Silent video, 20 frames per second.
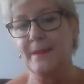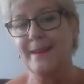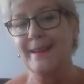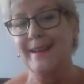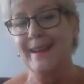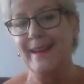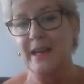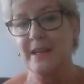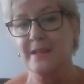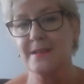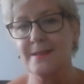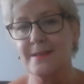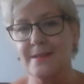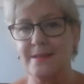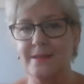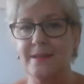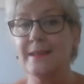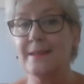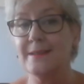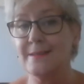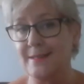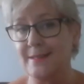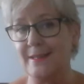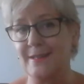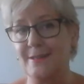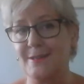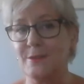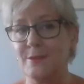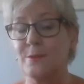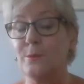Hence, it
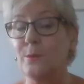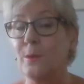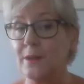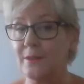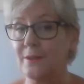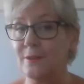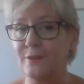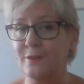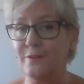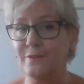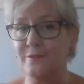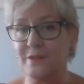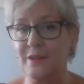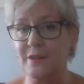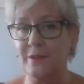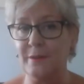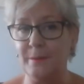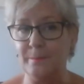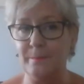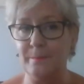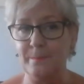takes quite a lot of time.